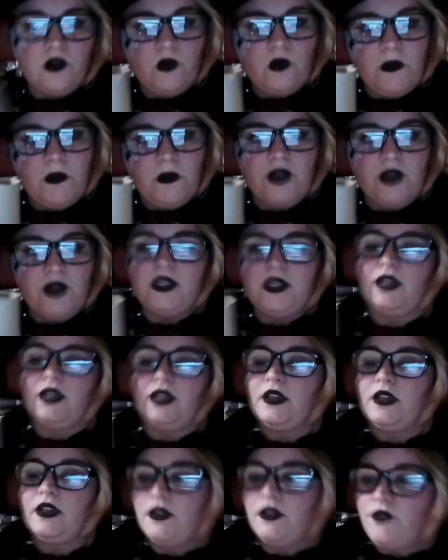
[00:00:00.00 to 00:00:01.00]

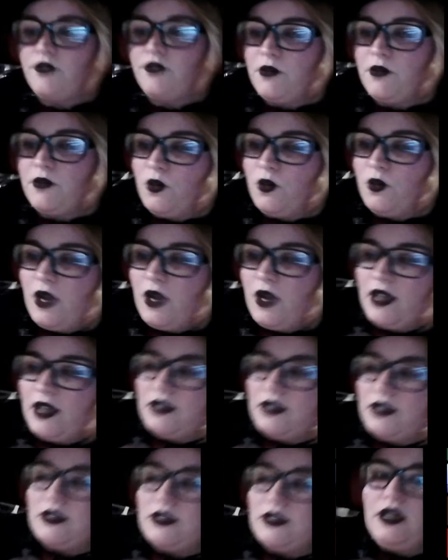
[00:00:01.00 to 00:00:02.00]
melting from the
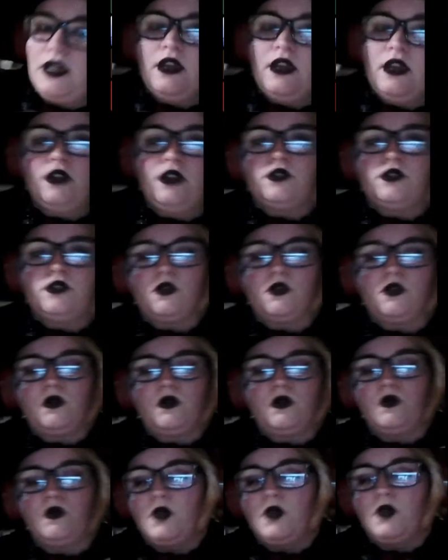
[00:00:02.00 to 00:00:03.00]
wax. So
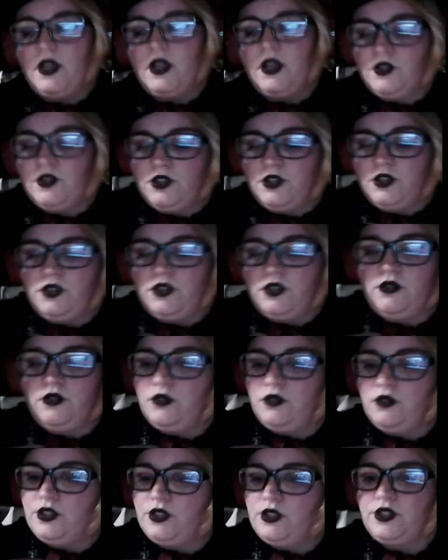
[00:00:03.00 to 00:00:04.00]
what I usually do
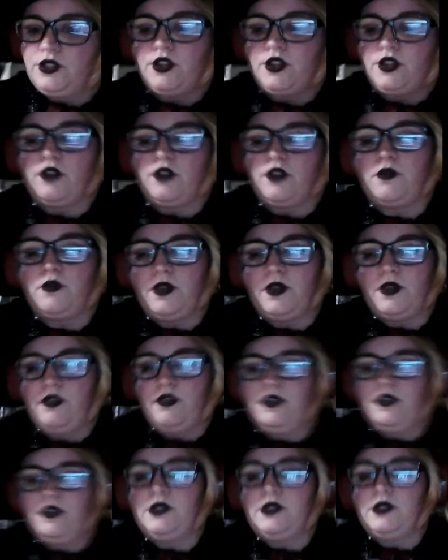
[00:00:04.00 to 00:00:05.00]
to start with
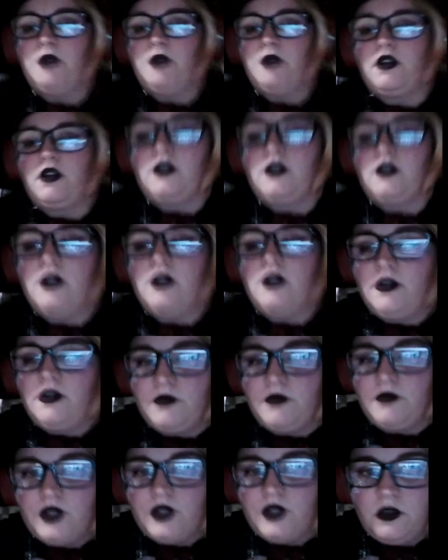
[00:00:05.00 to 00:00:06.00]
this part, I'm
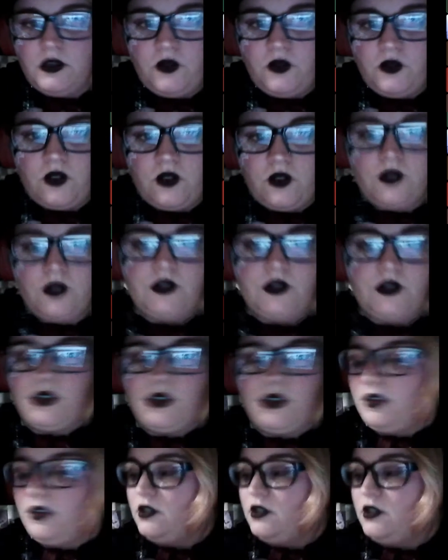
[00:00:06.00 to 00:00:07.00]
just going to move closer
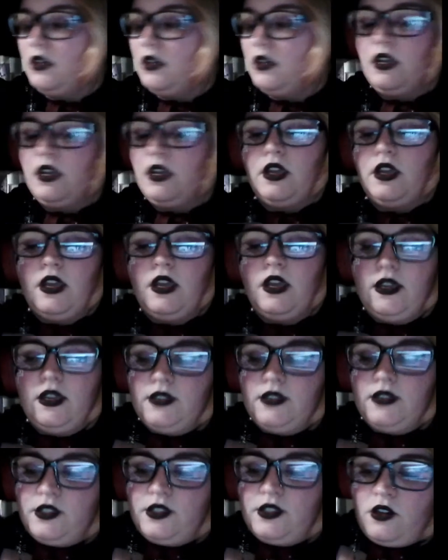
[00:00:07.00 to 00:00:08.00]
here, is I
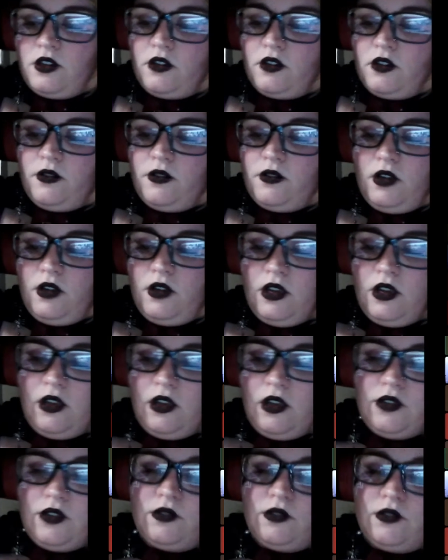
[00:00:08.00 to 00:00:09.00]
start,
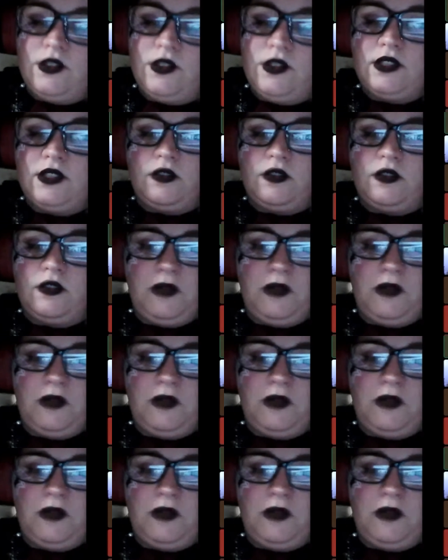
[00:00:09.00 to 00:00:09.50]
so this is going